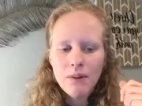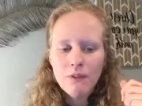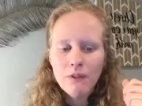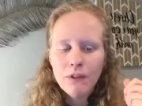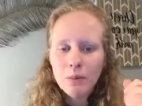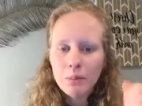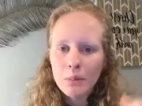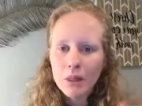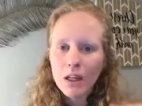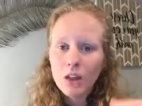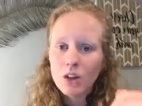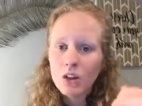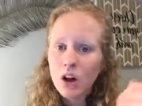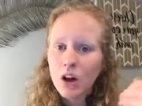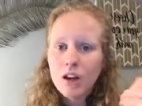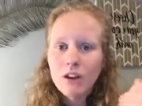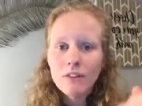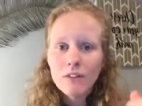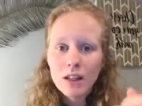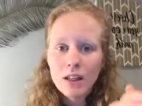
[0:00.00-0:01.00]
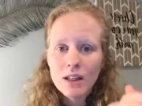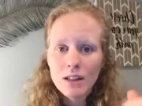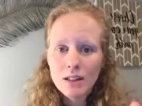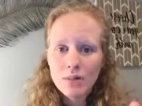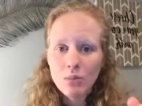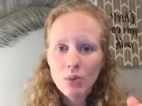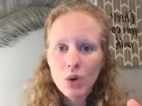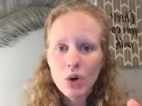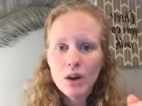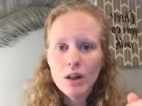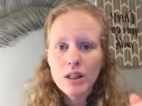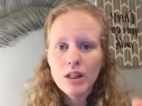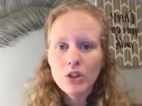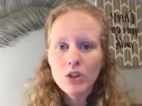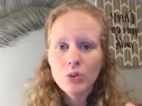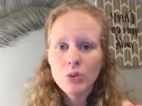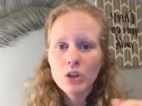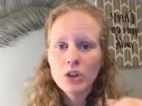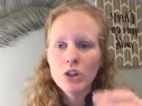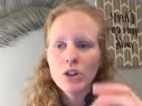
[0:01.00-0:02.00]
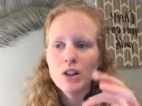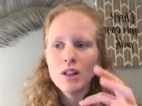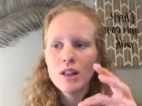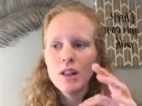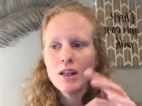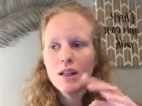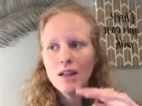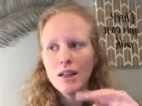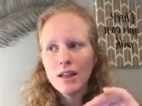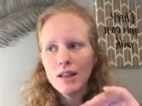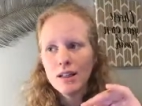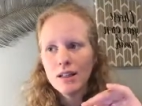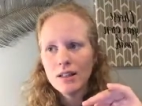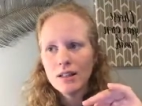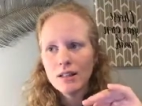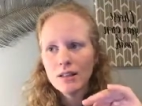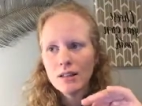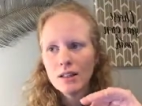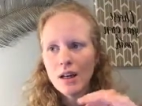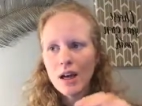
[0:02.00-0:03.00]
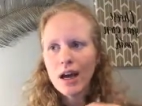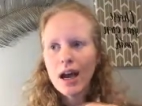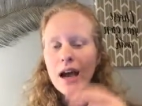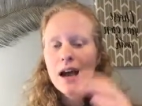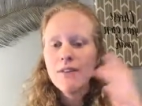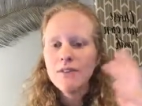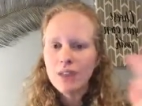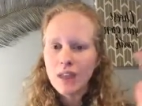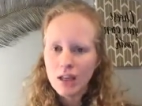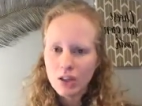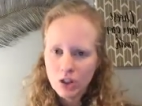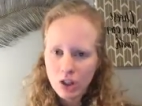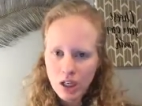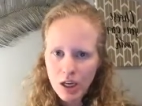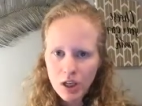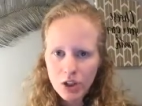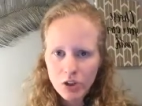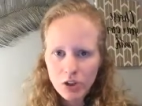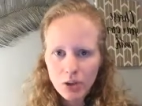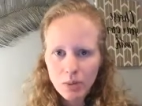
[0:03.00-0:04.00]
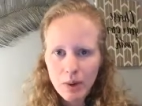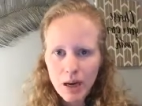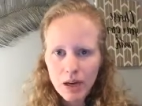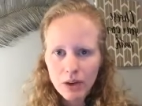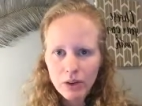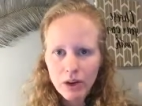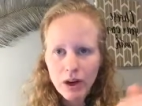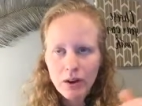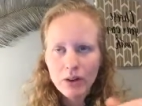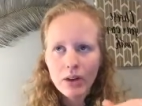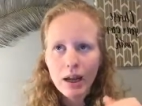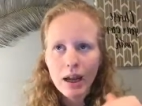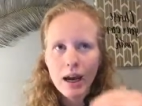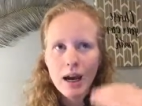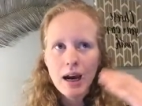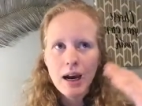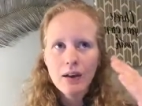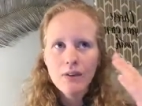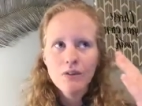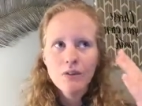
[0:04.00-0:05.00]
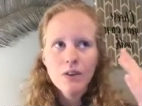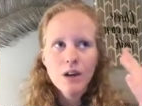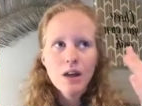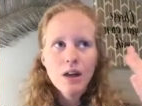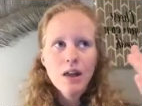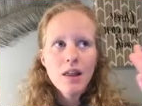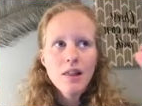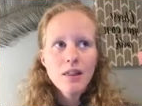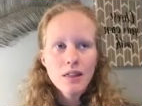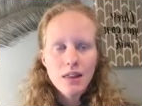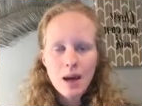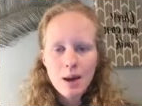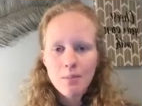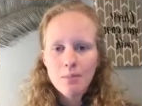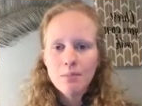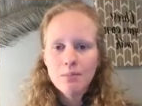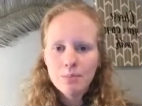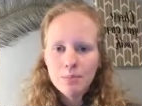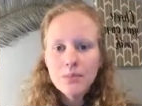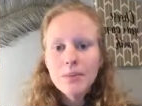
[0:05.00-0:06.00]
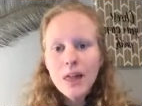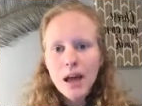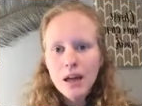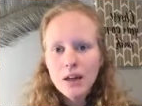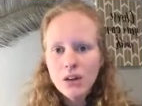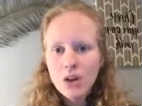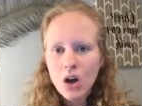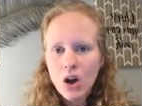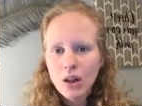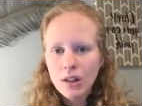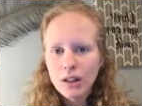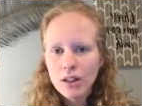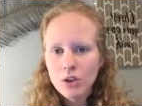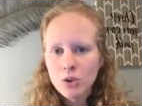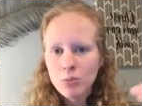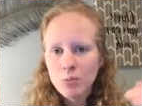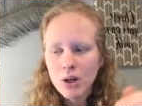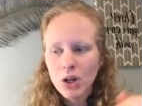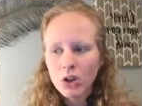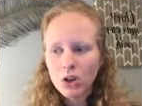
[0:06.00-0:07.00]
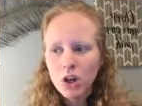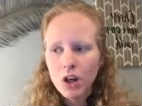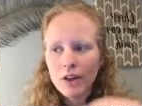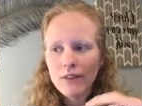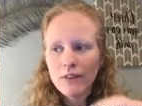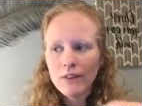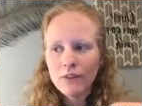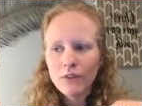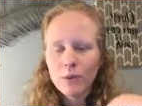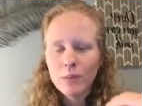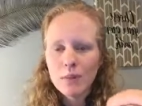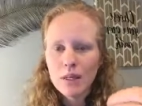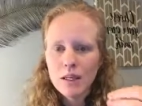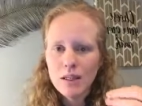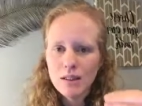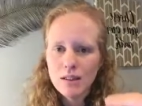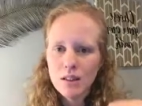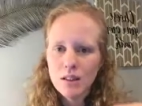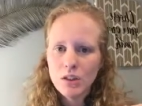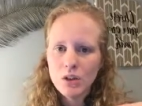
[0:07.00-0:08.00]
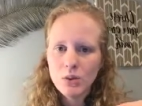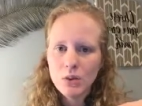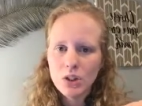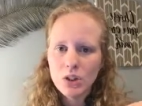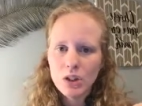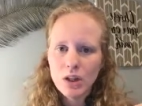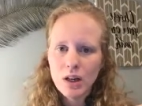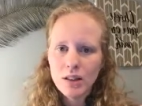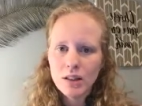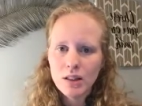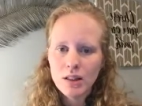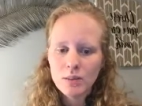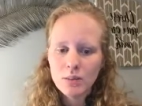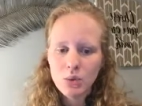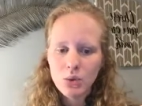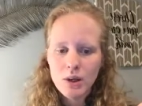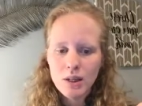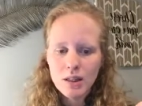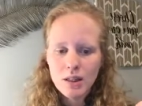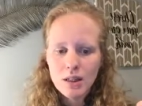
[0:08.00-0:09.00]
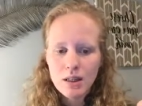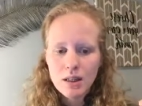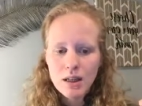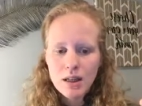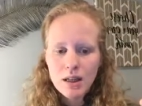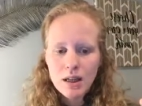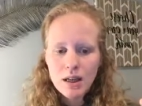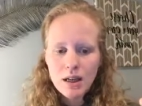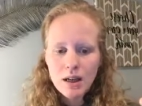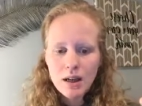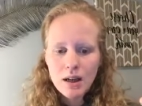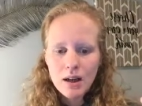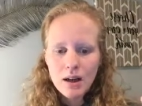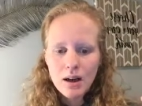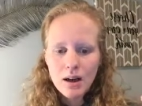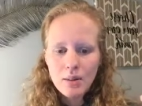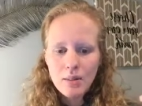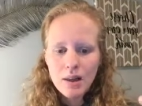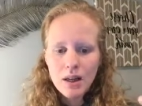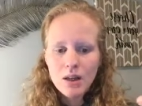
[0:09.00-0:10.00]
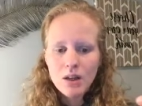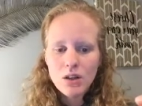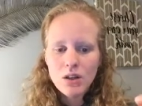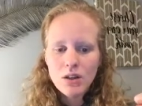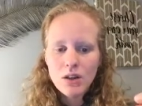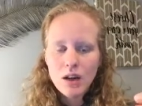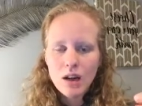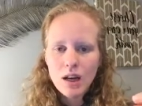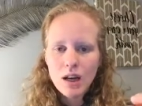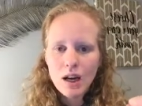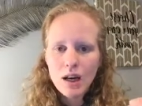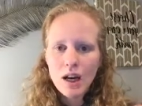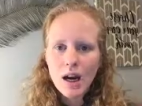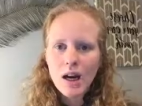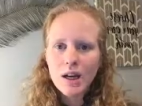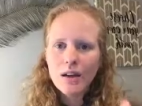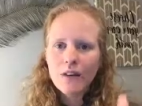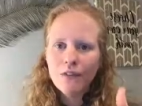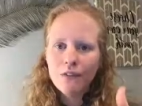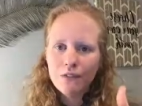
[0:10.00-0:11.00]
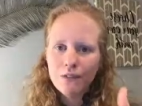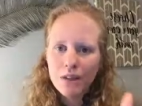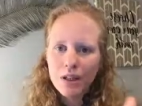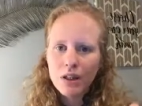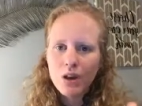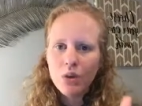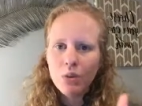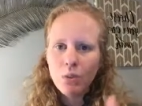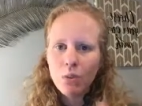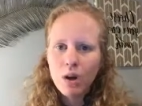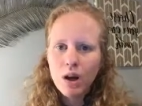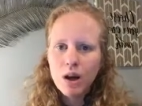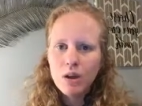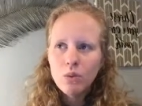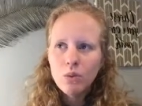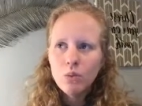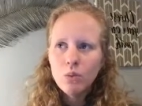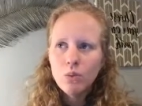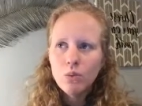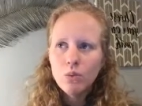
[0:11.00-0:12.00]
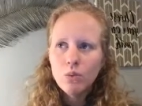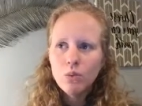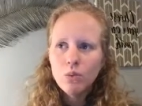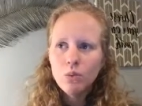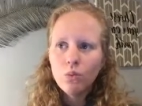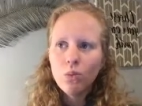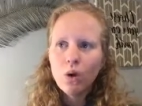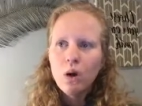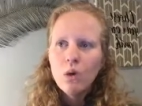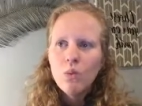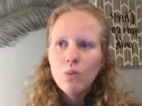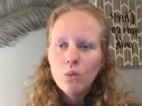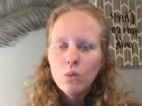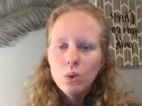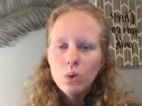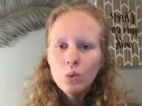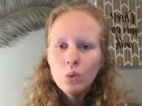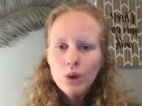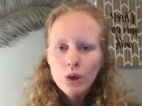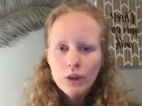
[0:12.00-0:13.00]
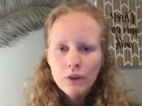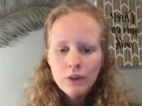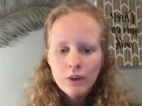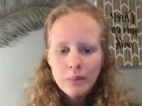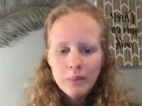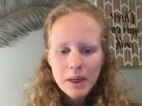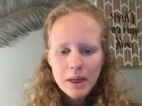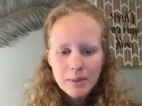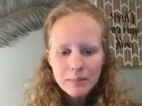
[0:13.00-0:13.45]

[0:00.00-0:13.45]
for me, a lot of it is more intuition than it is. I have the educational background. I have that knowledge, but a lot of it for me is intuition at this point. And I kind of feel what will work for me.